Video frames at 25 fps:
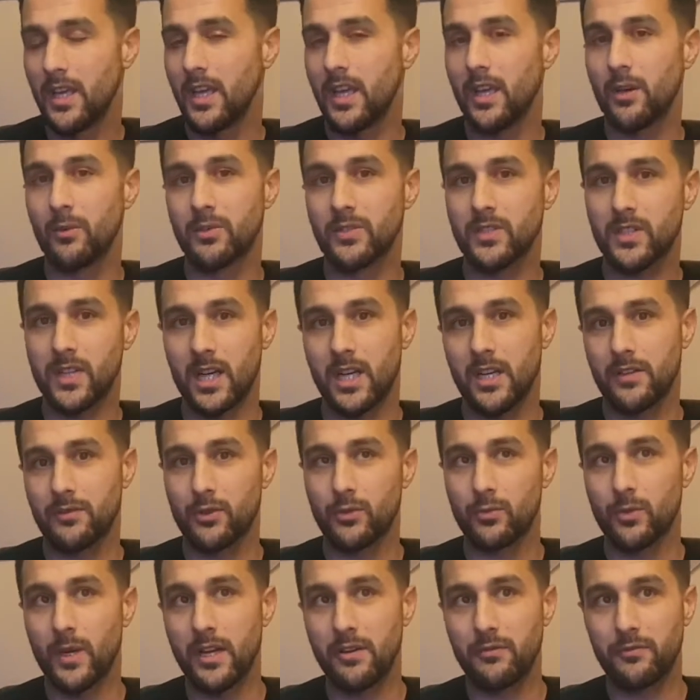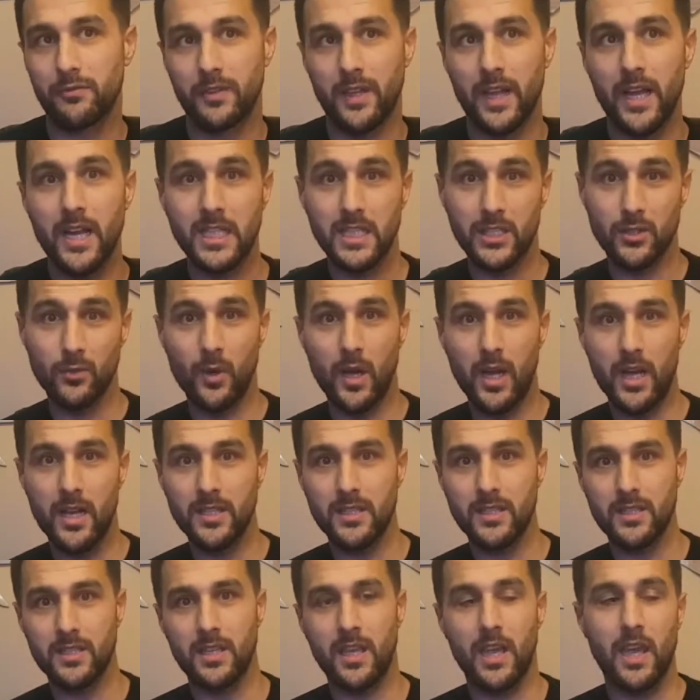It was kind of a red flag to
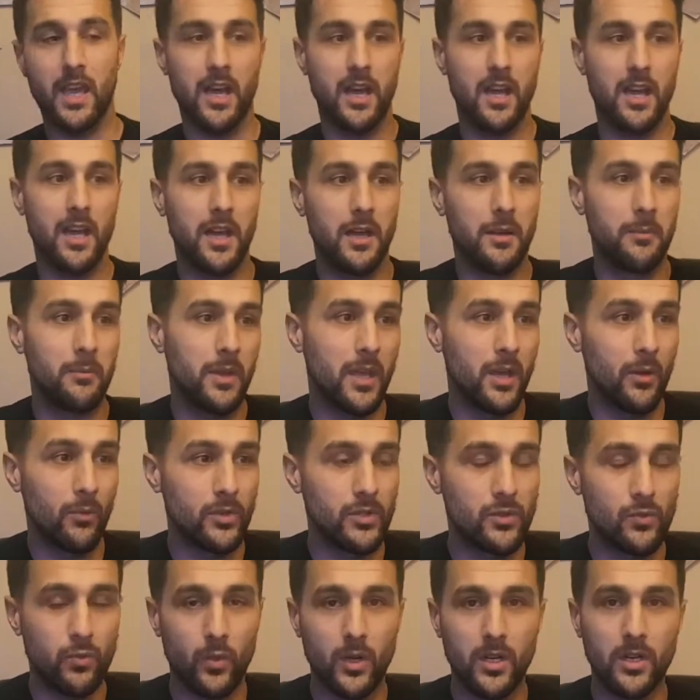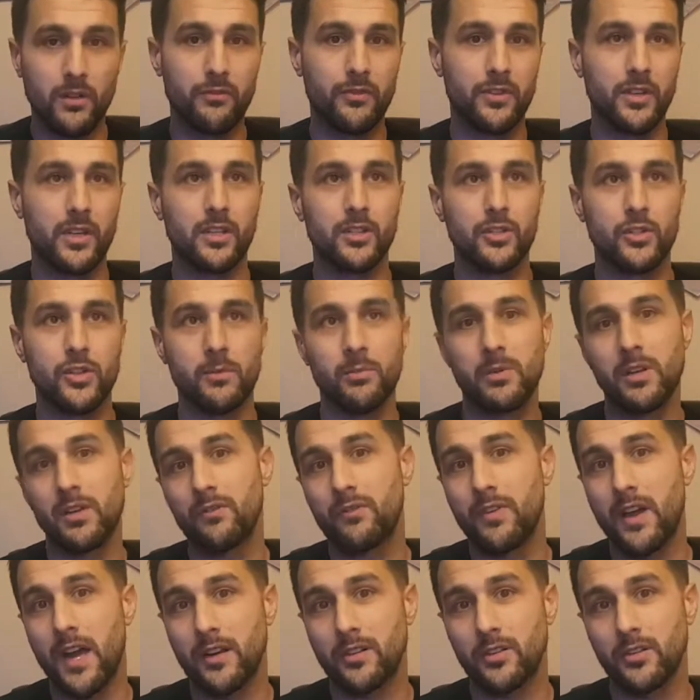us. Um, it was one of the contributing
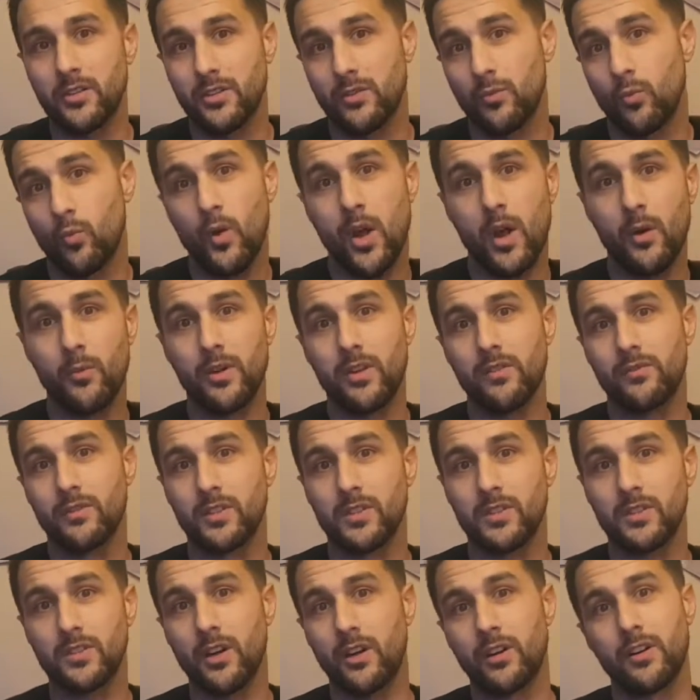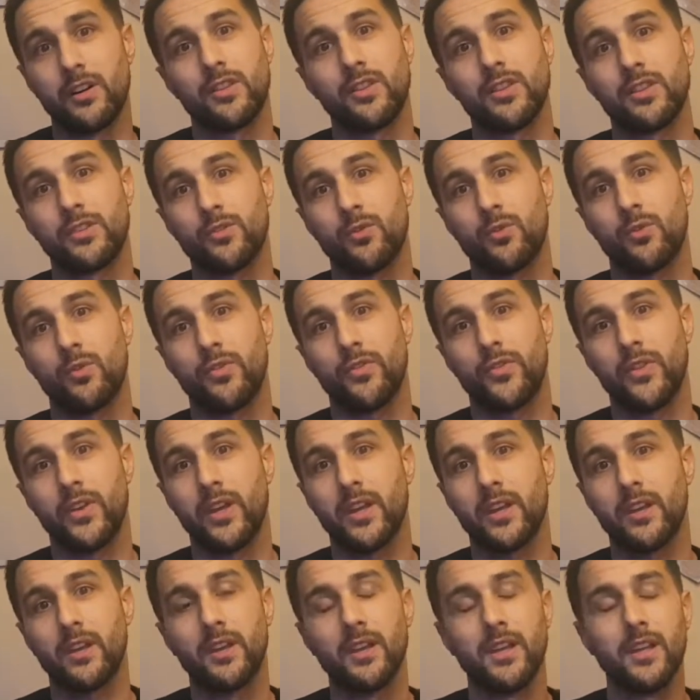factors on why we even started this whole
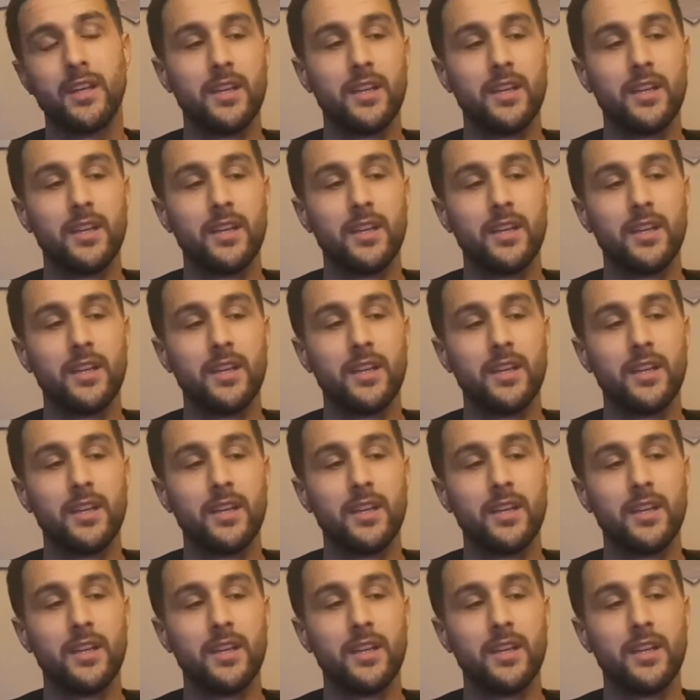thing.